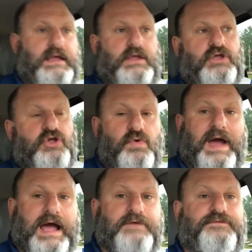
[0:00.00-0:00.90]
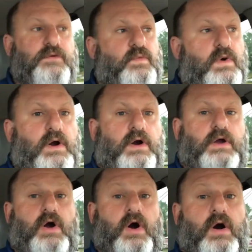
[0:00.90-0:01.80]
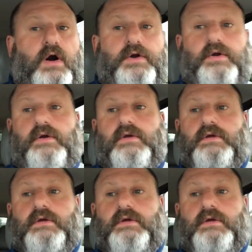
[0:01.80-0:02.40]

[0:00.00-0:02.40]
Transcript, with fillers: you have to work harder